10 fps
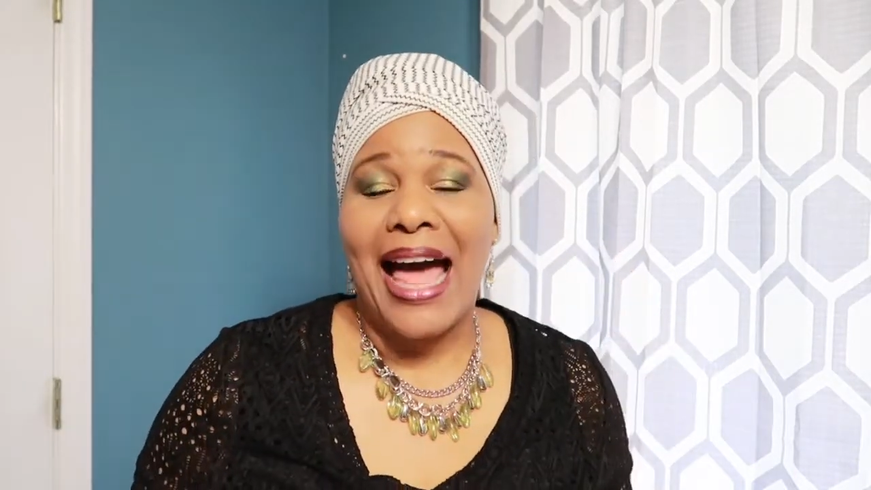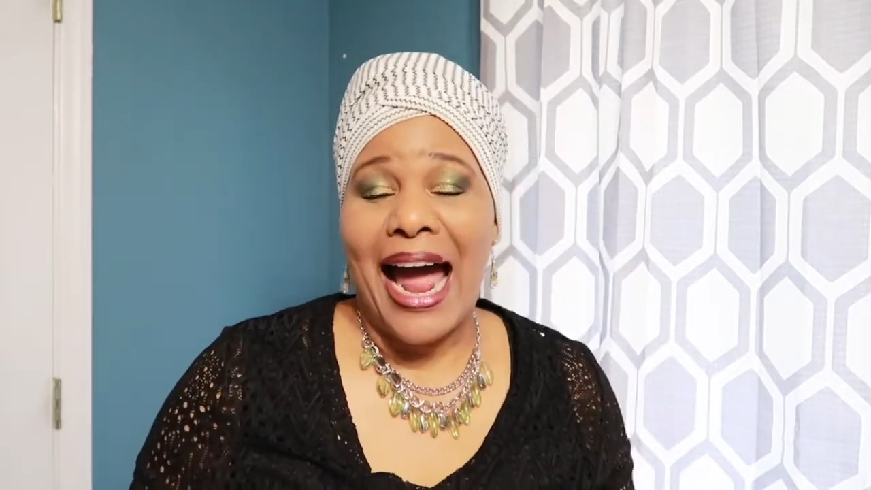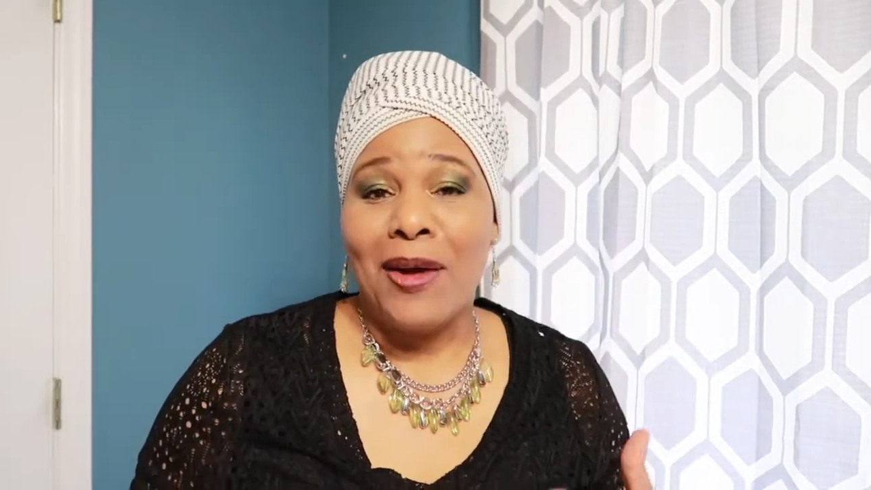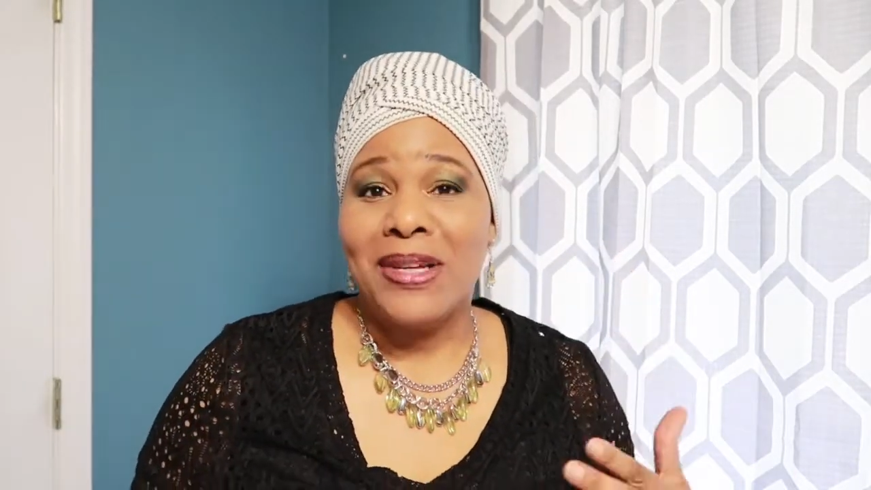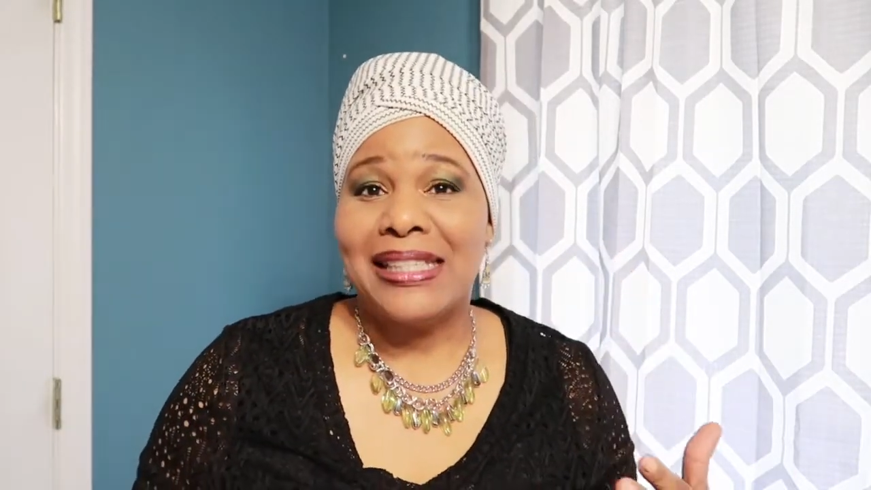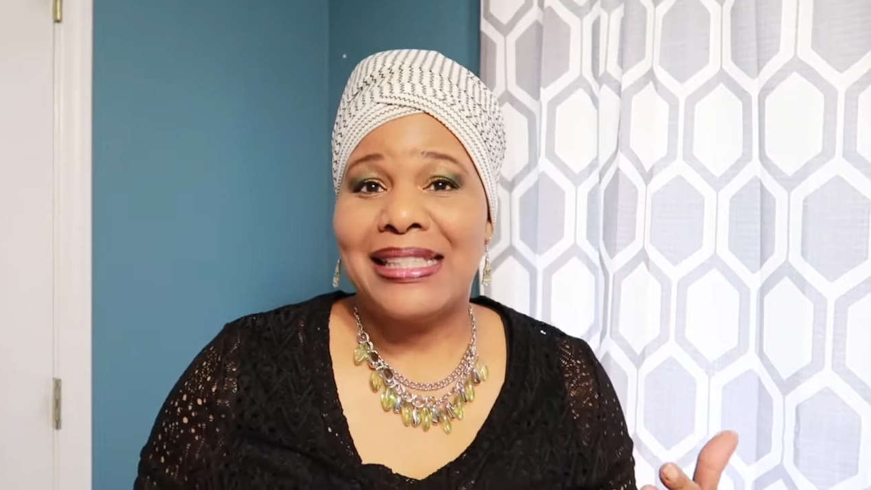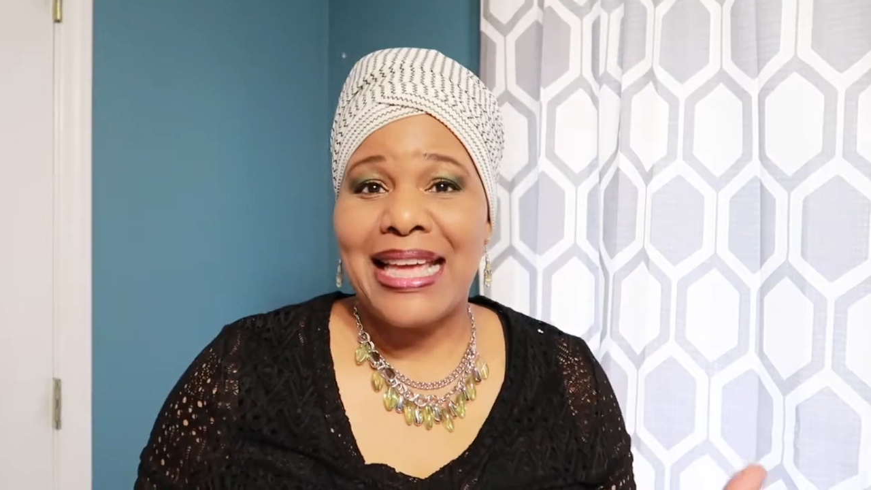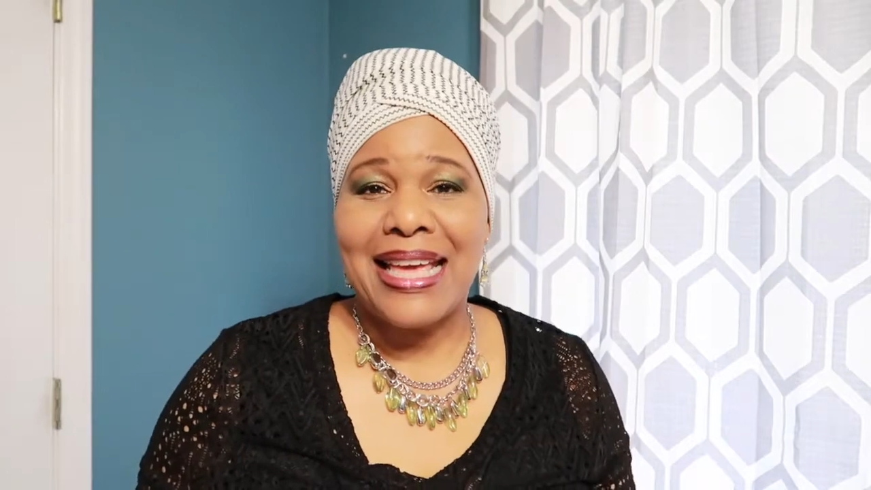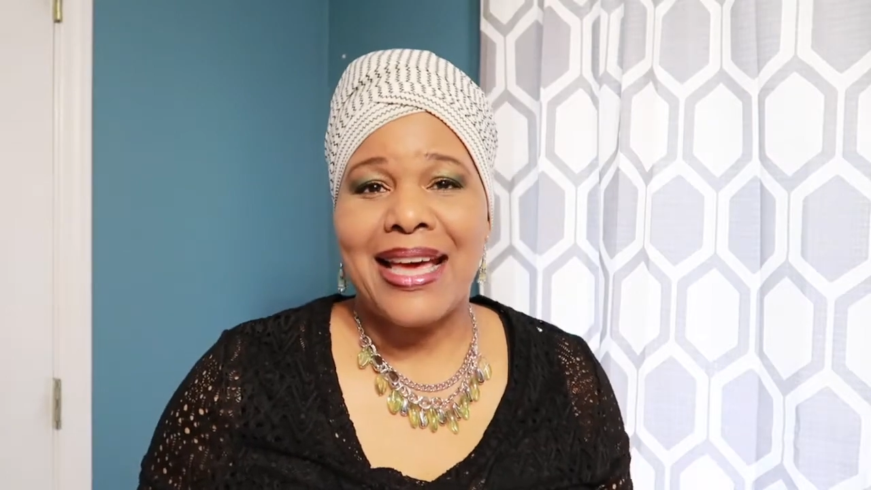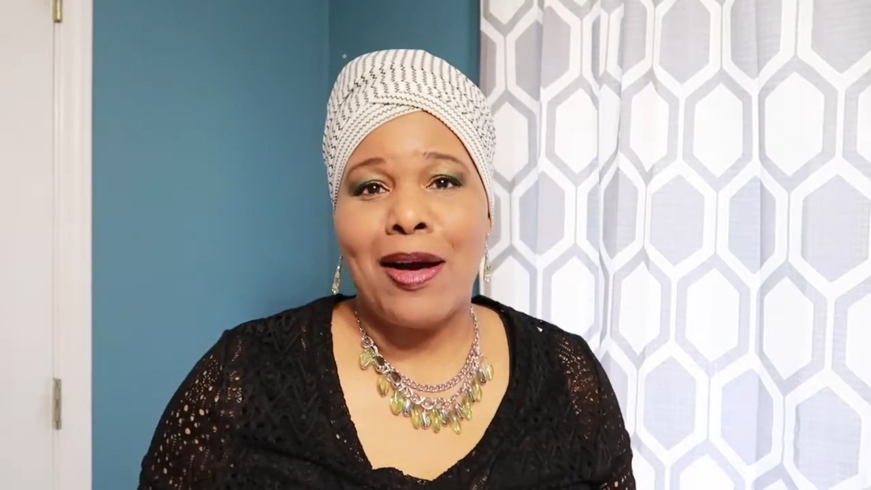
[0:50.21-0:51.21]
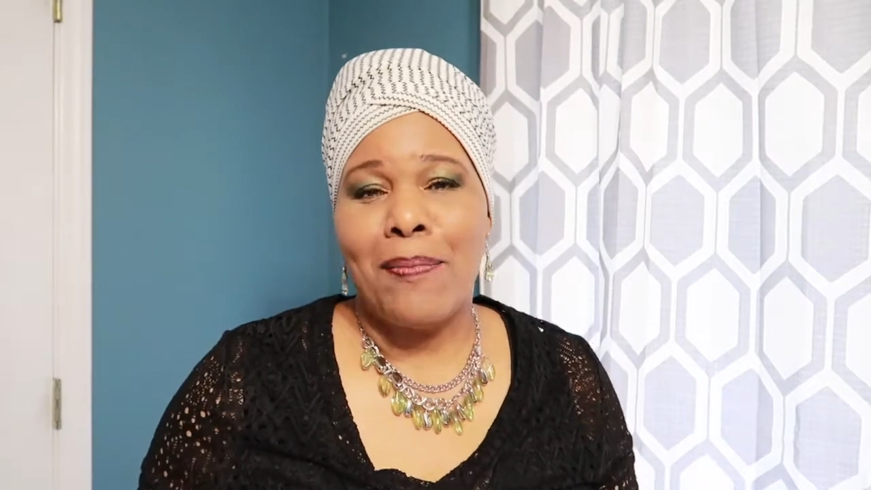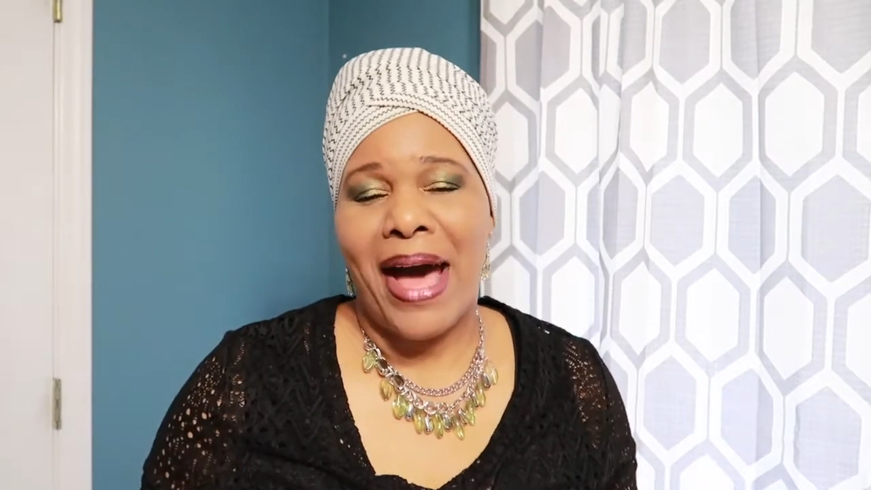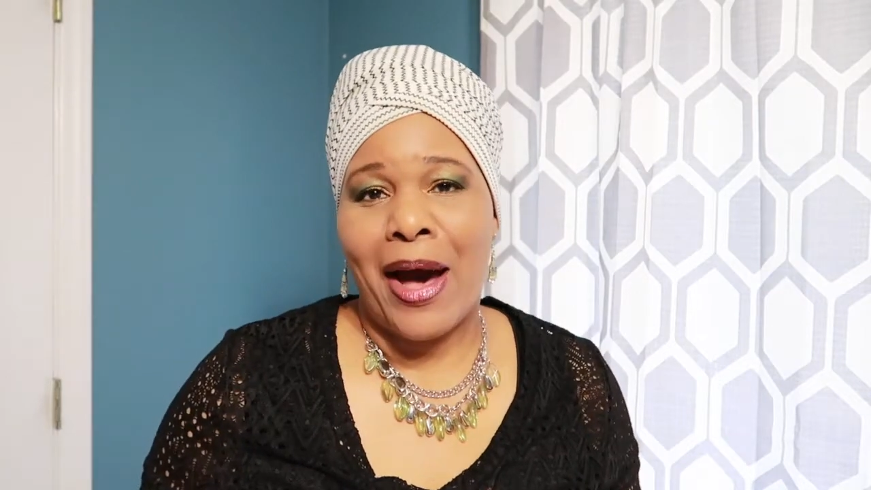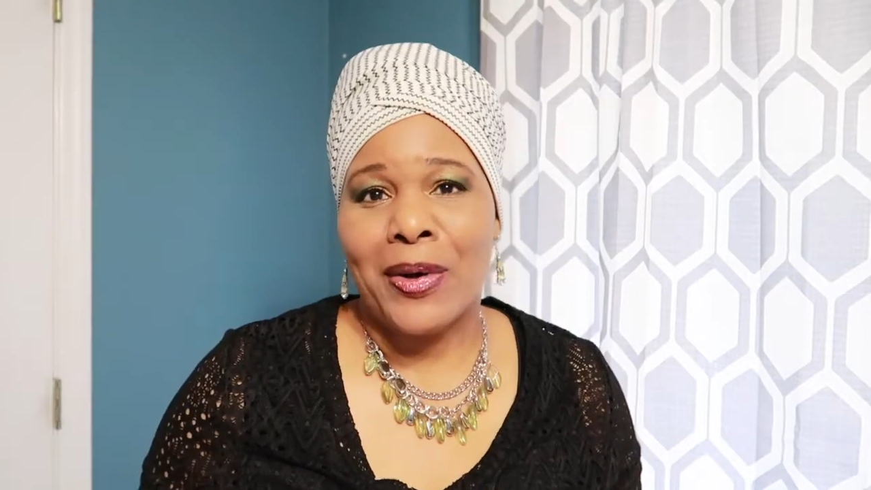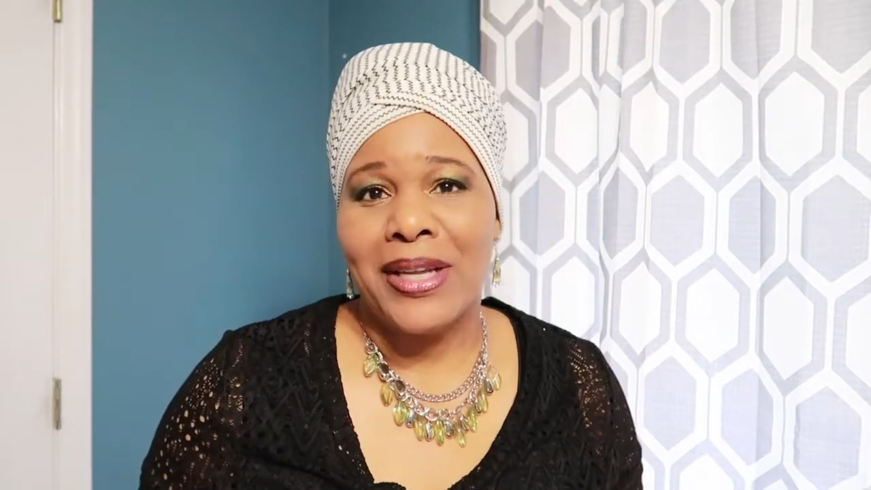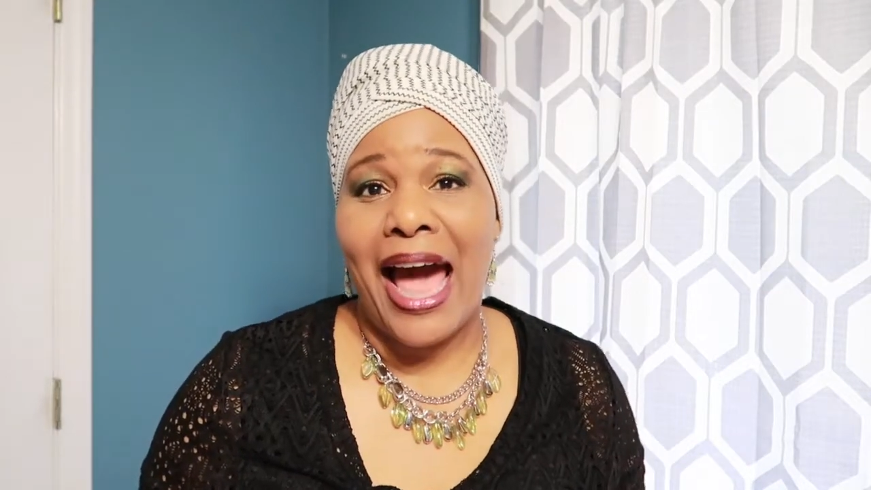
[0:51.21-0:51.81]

I was thinking about